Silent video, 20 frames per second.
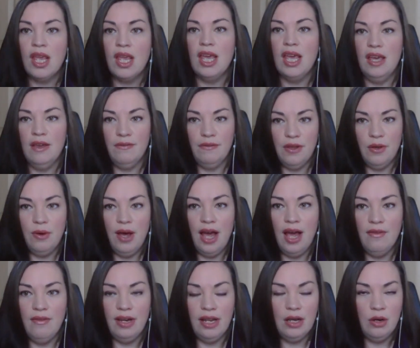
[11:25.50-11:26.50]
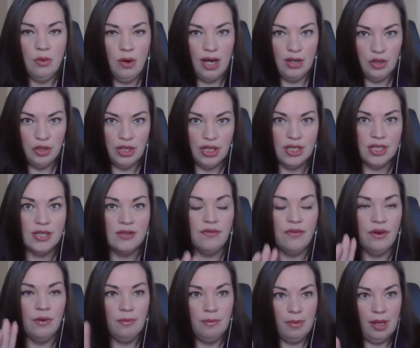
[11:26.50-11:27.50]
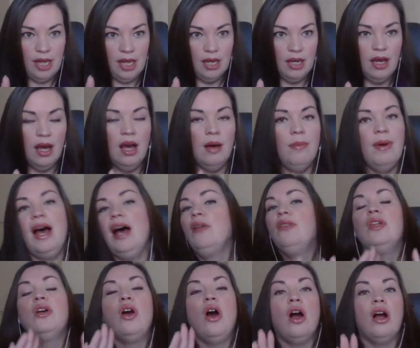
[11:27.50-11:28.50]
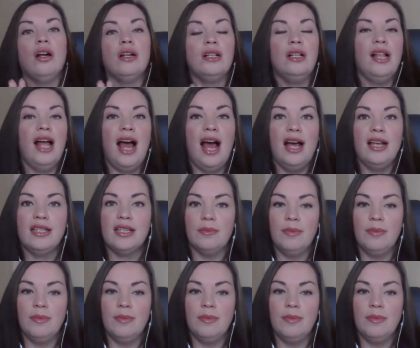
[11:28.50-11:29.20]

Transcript: If you have any questions for me about the card class,